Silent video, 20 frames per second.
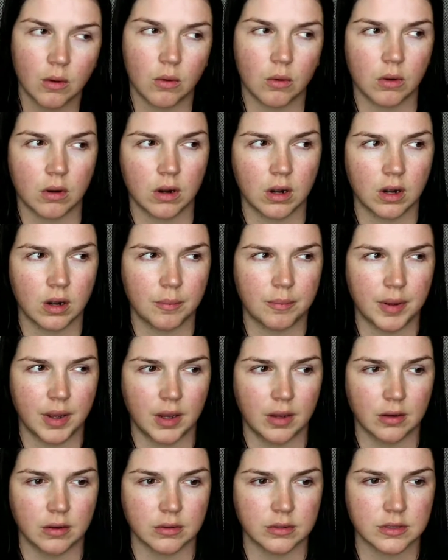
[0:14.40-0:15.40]
or
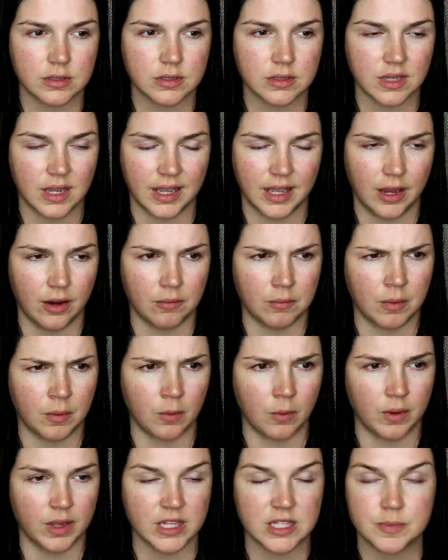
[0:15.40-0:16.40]
posts, I can't
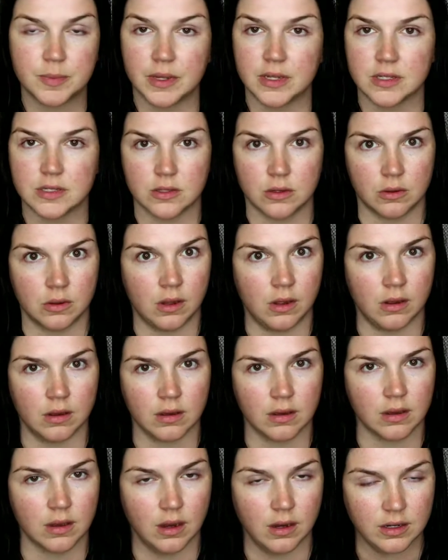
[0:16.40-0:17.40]
remember, it's been so
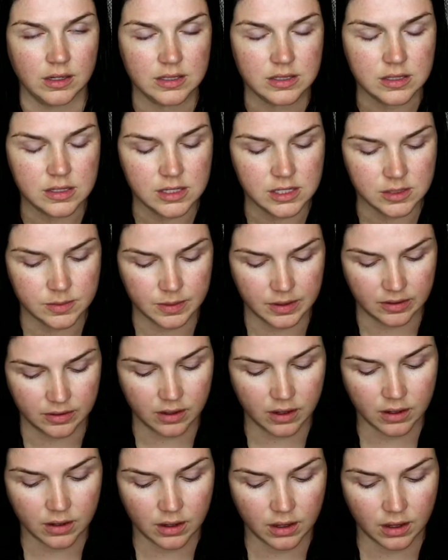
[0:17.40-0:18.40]
long, honestly, it's
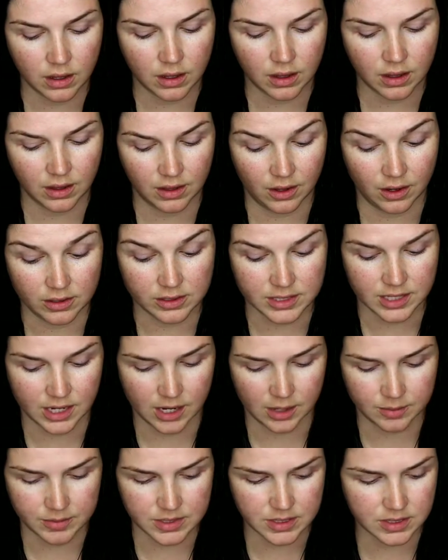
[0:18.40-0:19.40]
been a long
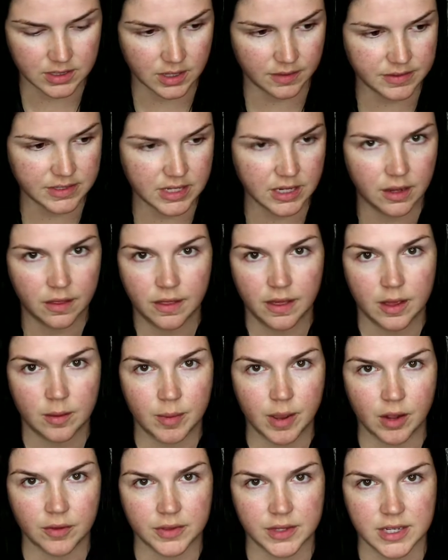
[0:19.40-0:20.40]
time since I've seen anything
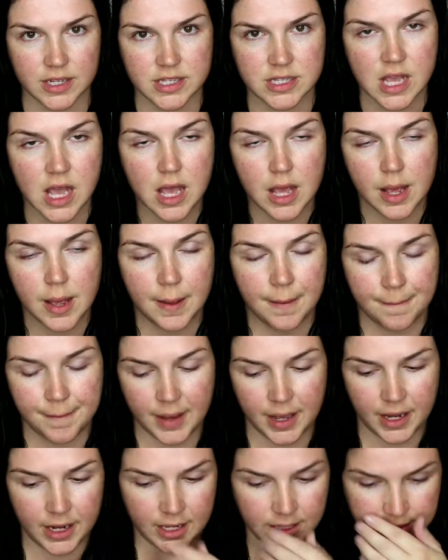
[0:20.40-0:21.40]
about this,
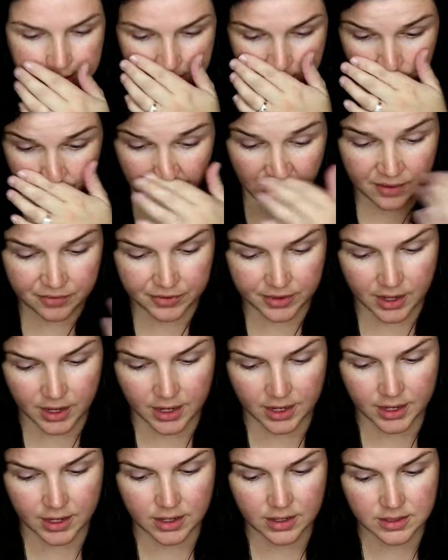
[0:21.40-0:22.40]
but it's the
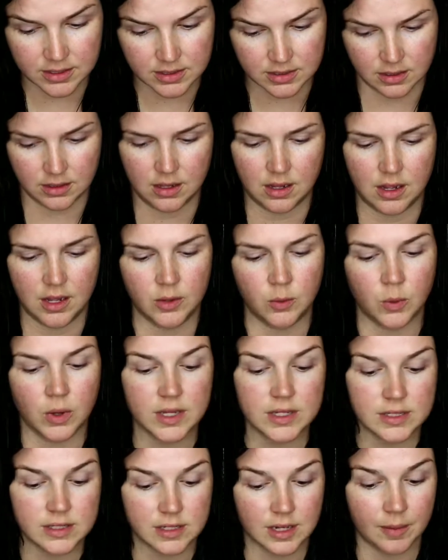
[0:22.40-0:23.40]
Revlon Salon
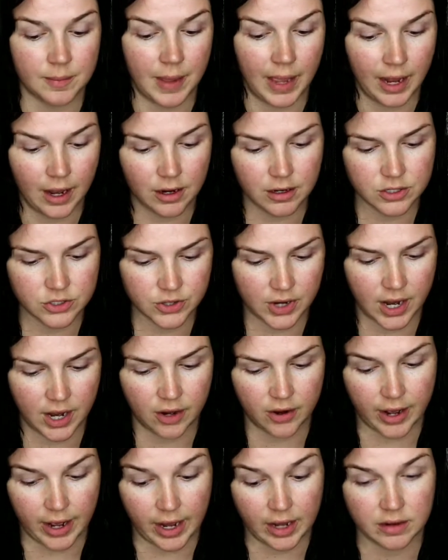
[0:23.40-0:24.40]
One Step Hair
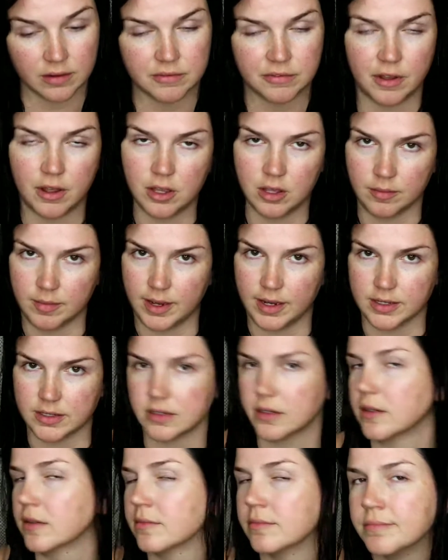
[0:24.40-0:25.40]
Dryer and
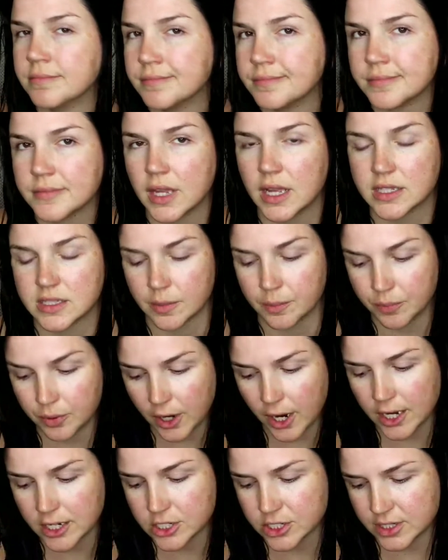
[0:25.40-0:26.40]
Volumizer. It's a
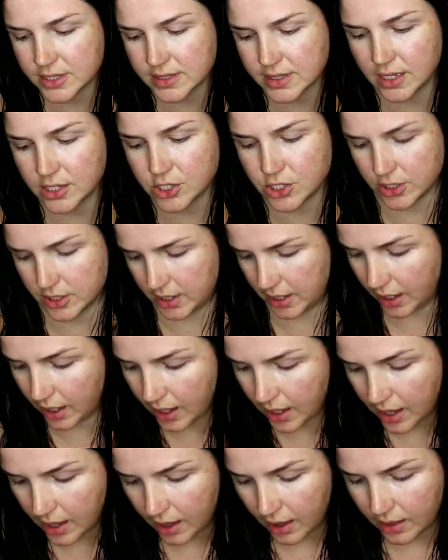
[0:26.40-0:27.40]
brush,
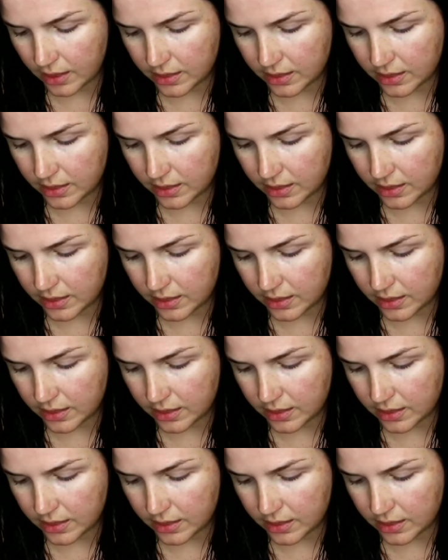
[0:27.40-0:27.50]
essentially,